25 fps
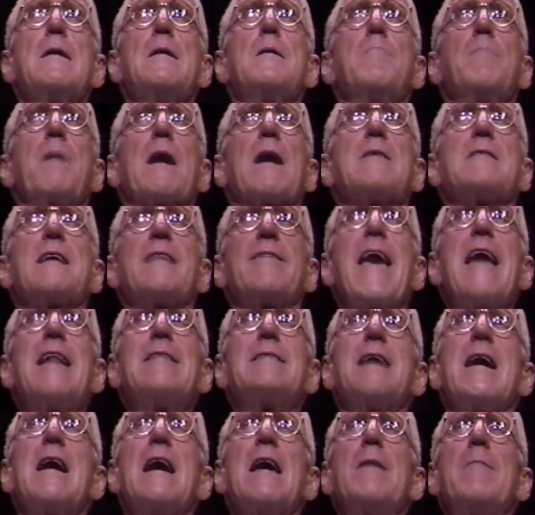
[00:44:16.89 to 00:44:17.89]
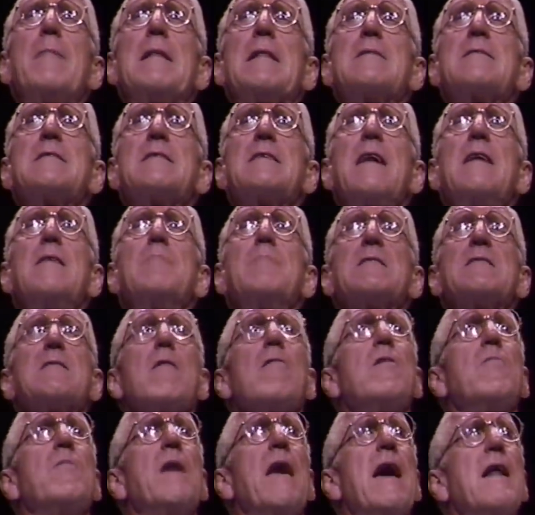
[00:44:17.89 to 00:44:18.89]
Because at that time in the state of
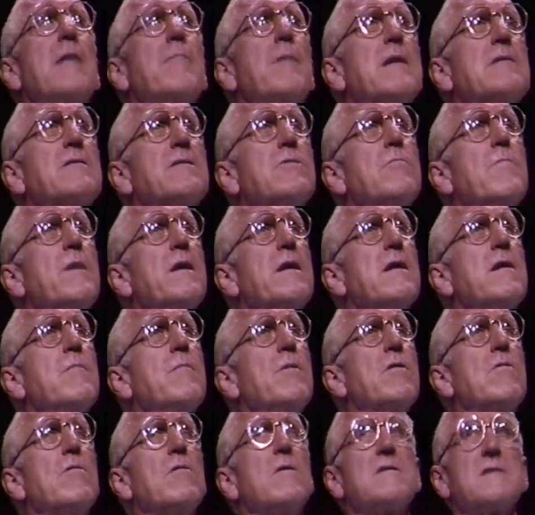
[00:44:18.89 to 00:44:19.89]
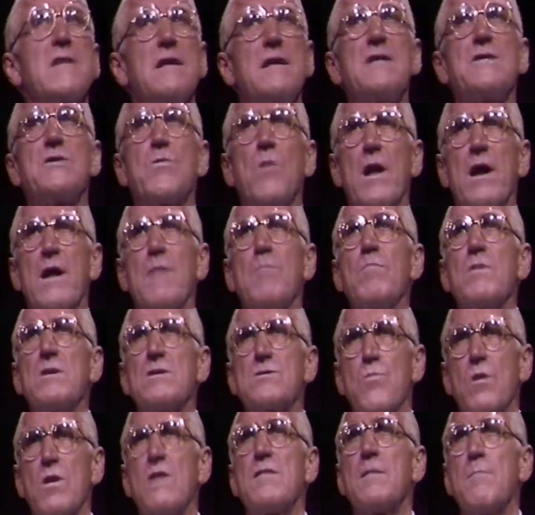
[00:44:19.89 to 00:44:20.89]
Missouri, we had about 2 million mules, and each one of them
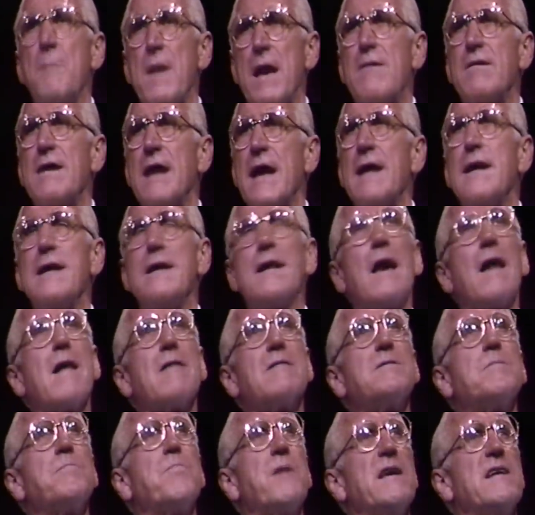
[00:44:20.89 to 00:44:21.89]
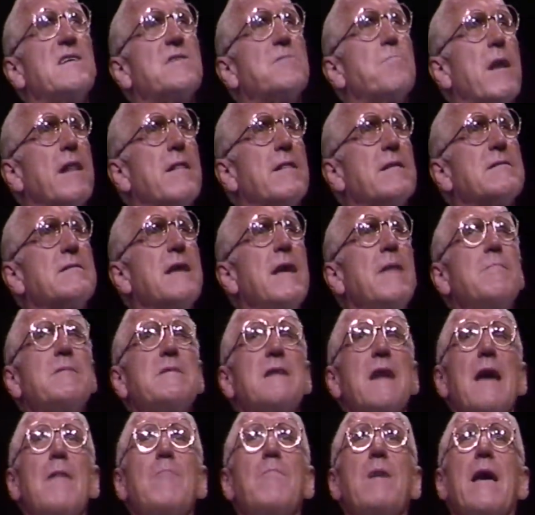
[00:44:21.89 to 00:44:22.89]
was worth about $90 apiece. But at the same
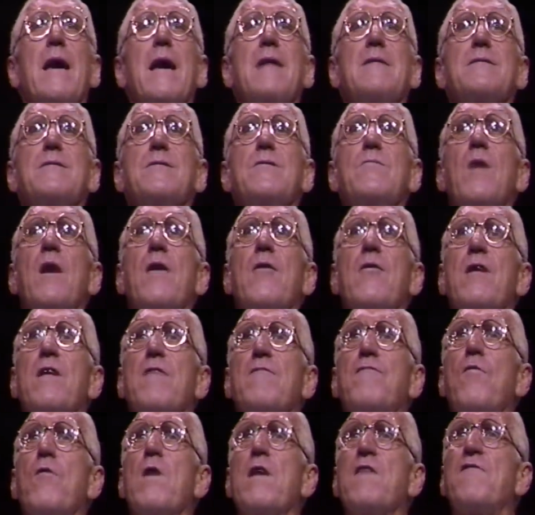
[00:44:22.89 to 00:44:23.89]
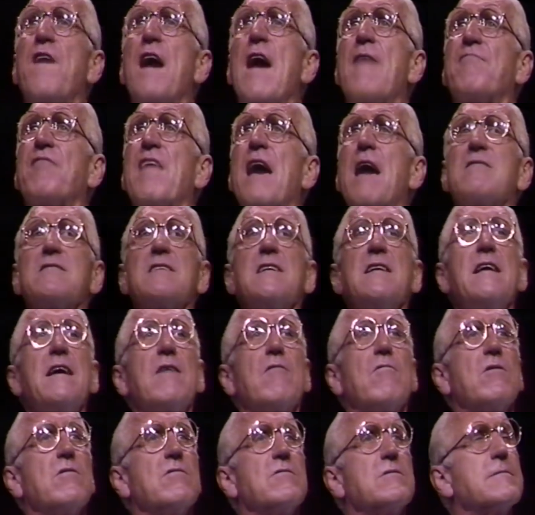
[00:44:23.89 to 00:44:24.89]
time, we had 245,000
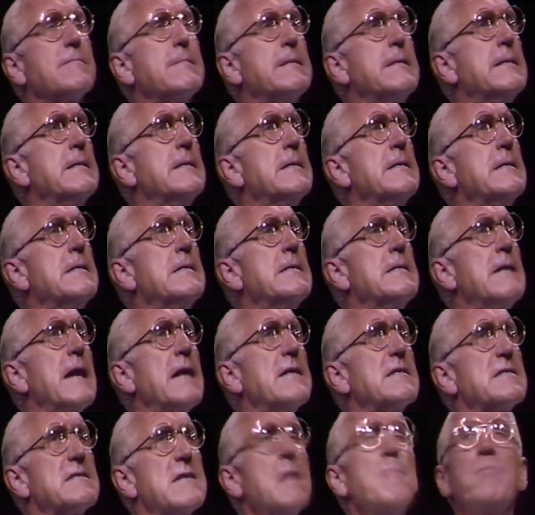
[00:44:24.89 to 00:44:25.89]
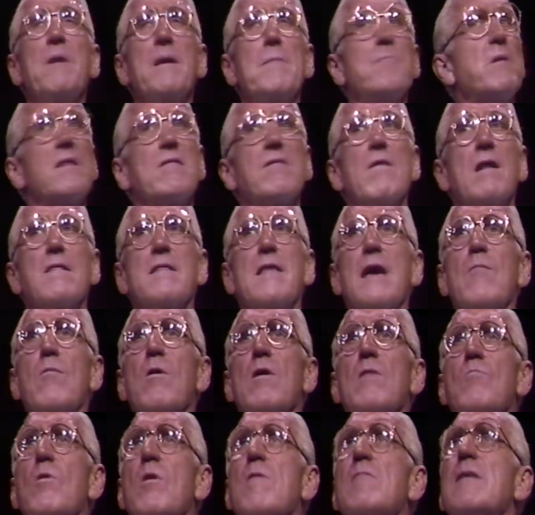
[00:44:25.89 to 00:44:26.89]
Negroes. And some people thought they
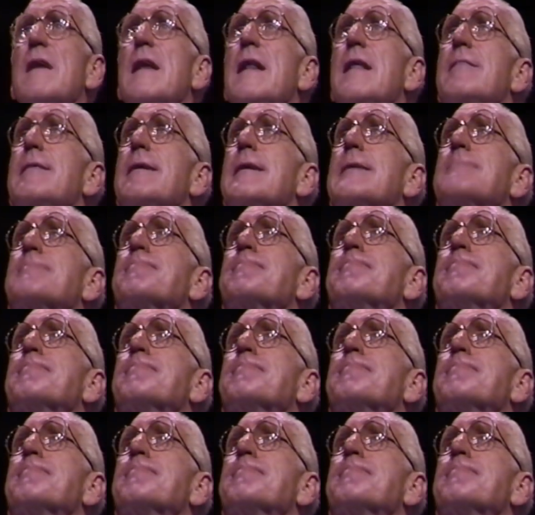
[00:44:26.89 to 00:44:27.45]
weren't worth anything.